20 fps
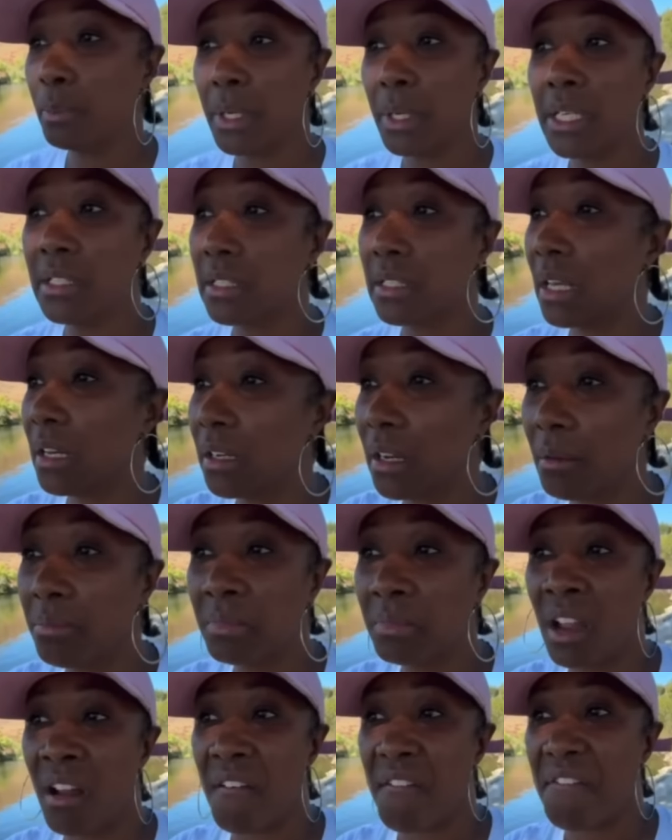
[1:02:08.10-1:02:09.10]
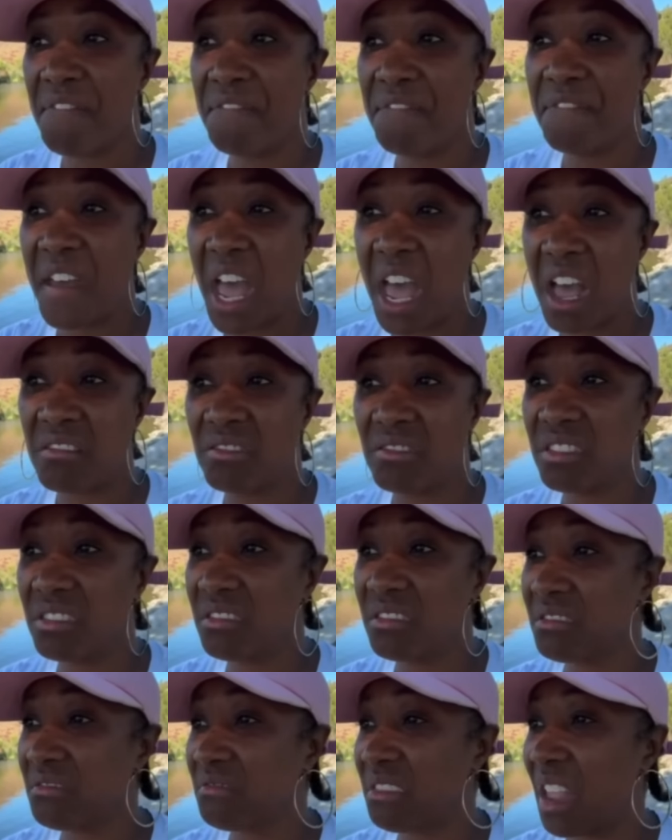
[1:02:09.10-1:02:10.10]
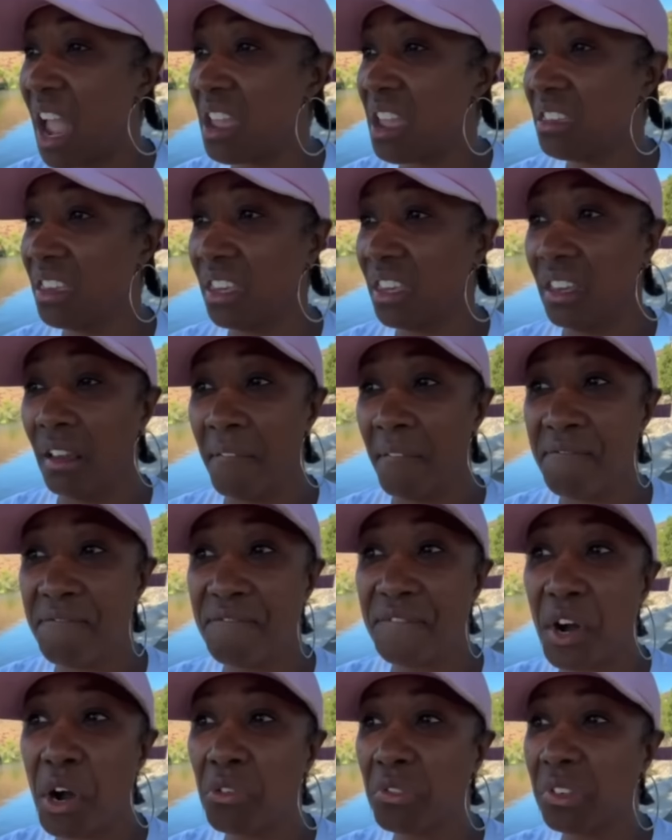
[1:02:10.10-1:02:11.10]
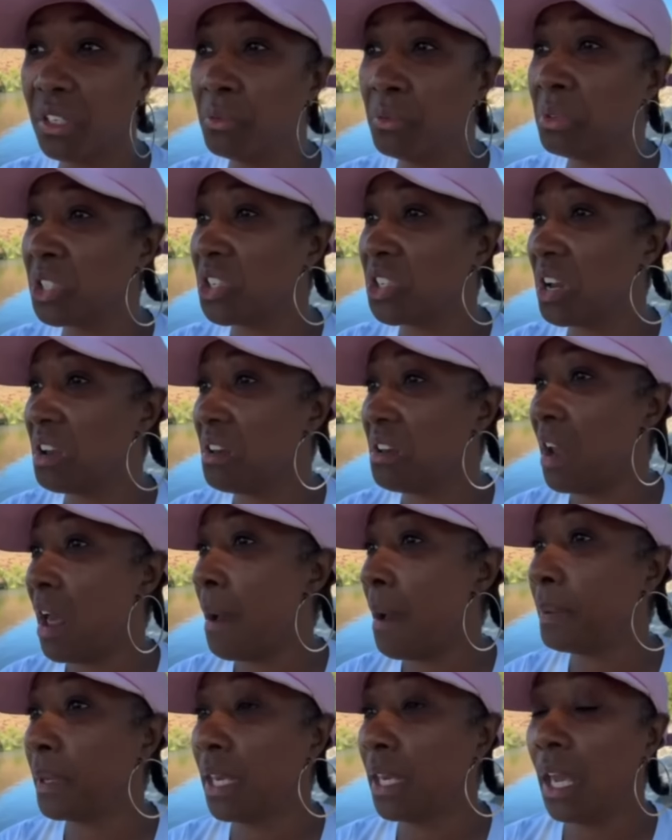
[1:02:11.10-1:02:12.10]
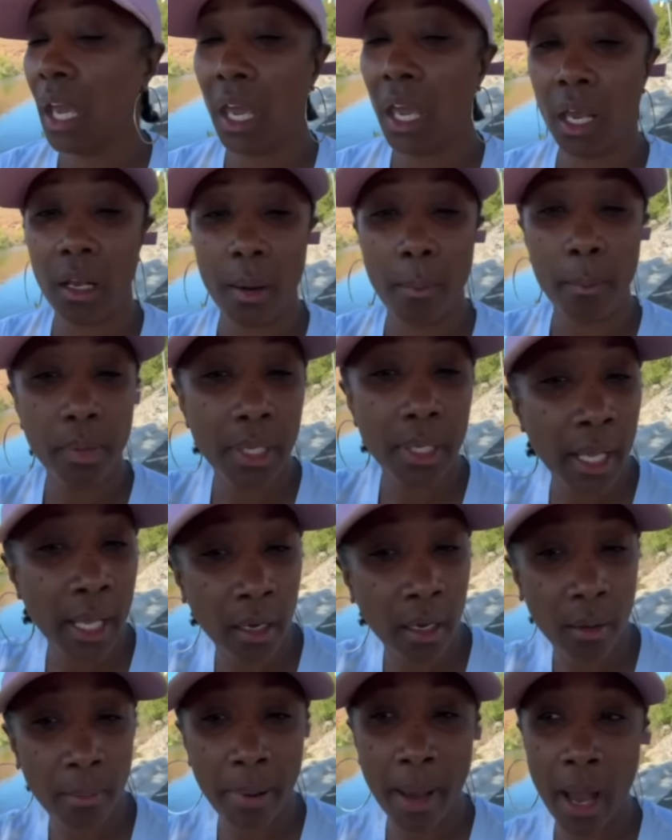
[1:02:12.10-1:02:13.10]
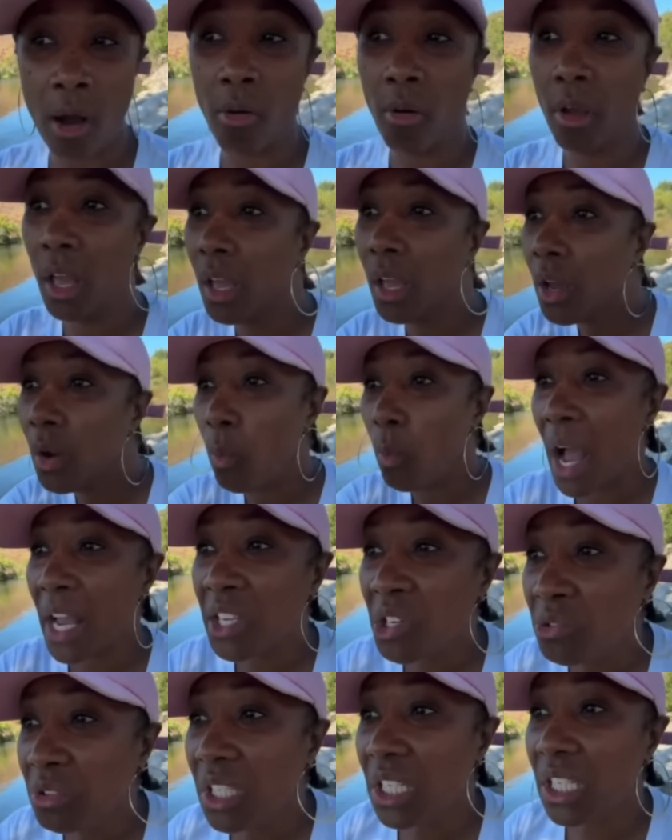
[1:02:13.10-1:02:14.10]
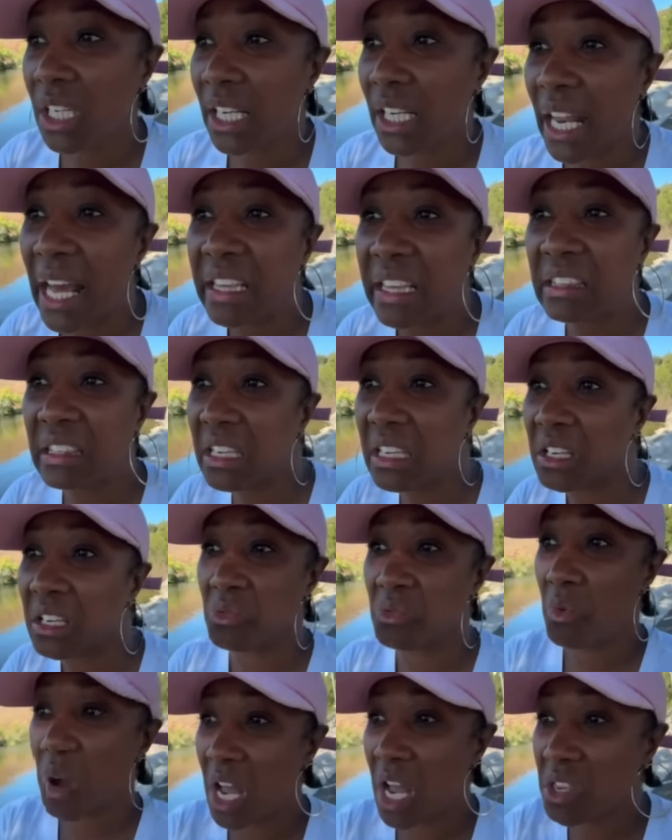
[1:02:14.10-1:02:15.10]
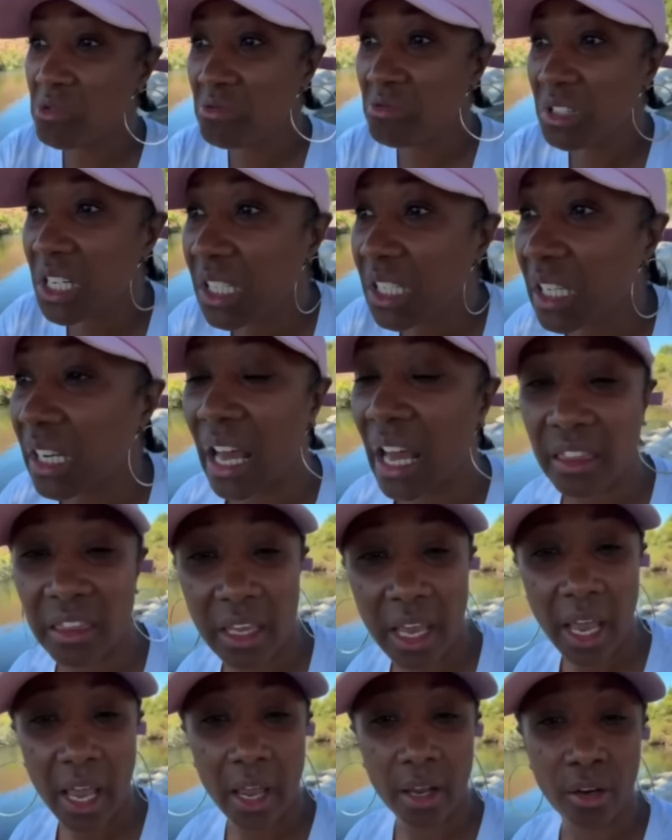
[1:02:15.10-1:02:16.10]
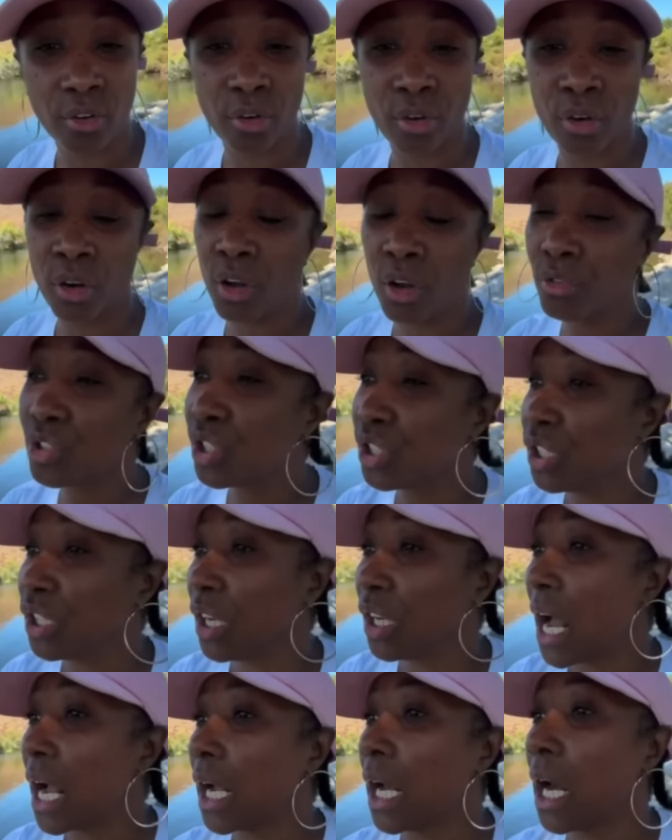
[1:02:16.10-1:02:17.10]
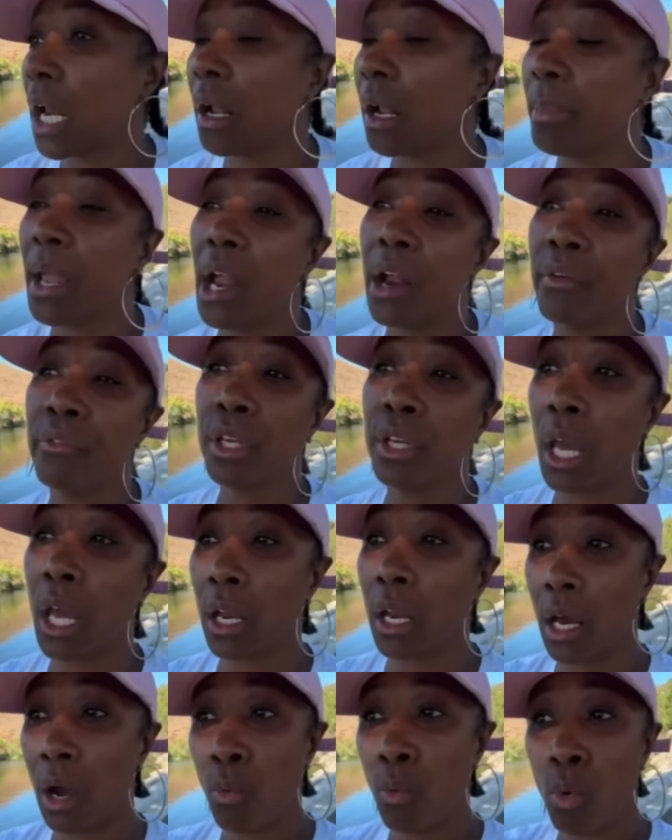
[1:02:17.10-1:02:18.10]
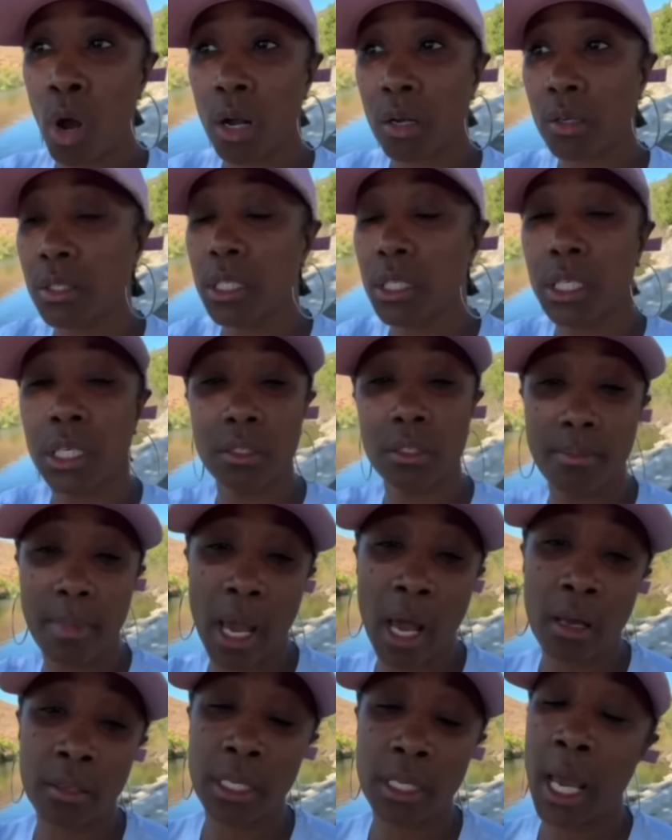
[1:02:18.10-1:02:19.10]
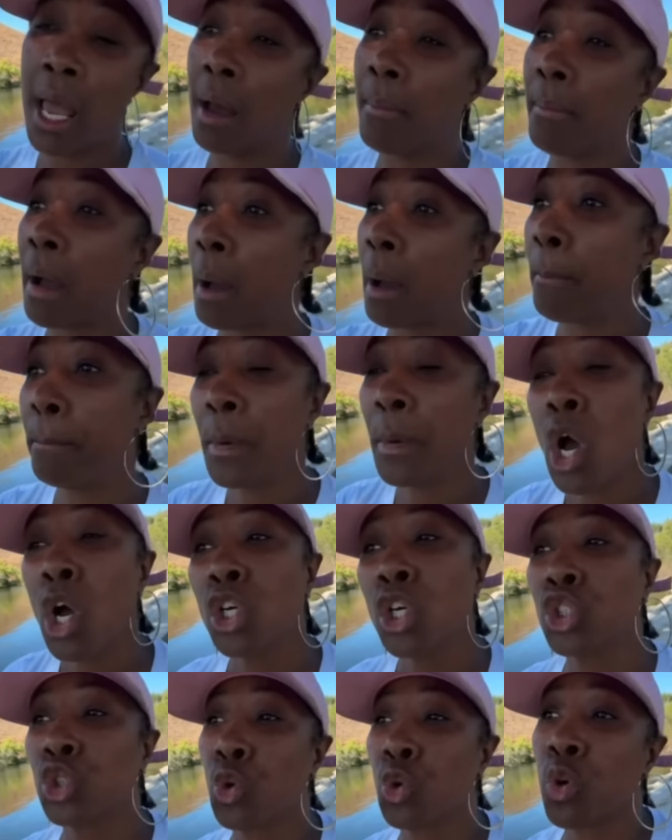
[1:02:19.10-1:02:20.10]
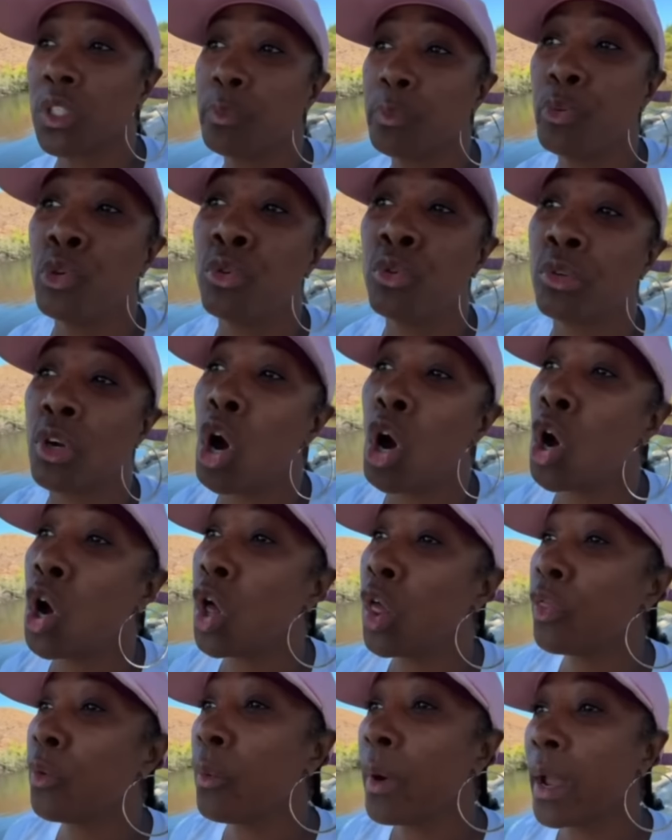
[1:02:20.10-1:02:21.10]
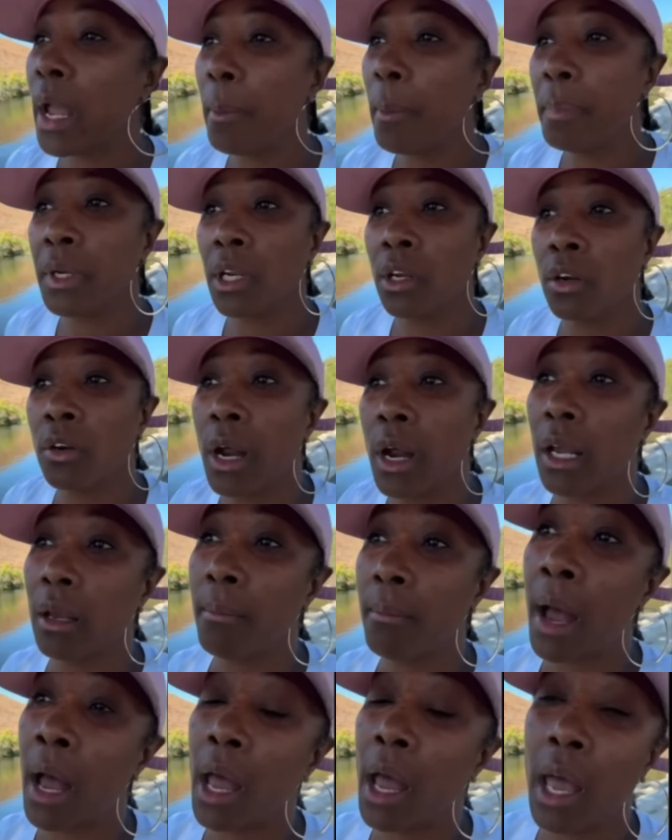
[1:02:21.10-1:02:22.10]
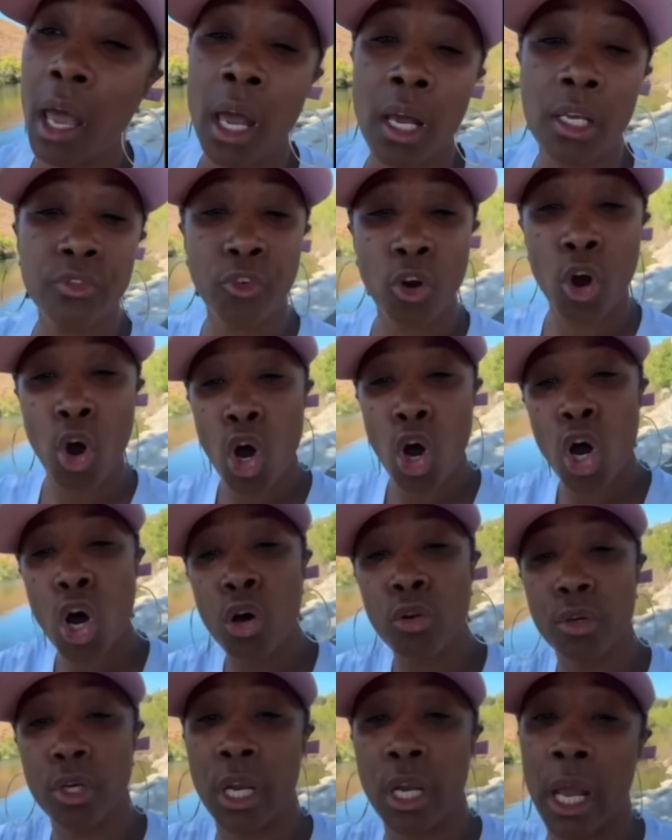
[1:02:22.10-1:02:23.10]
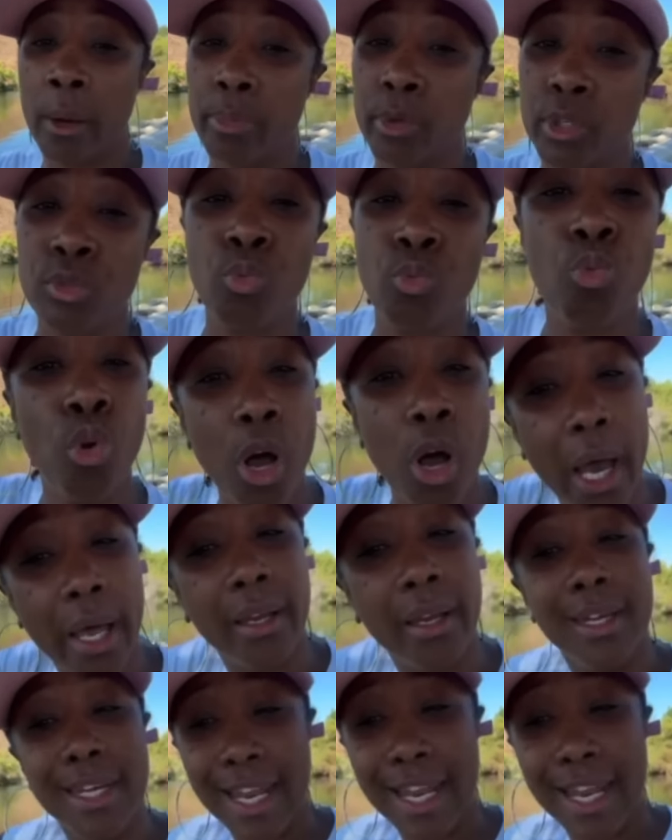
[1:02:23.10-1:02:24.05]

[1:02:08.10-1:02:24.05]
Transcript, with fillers: is be sitting up there fat, stanky, and funky with your nappy head complaining about why you looking at this, why you looking at that. Girl, shit, I got up every day and I walked six miles. I had my shorts pulled all the way up in the crack of my ass for all the neighbors. What,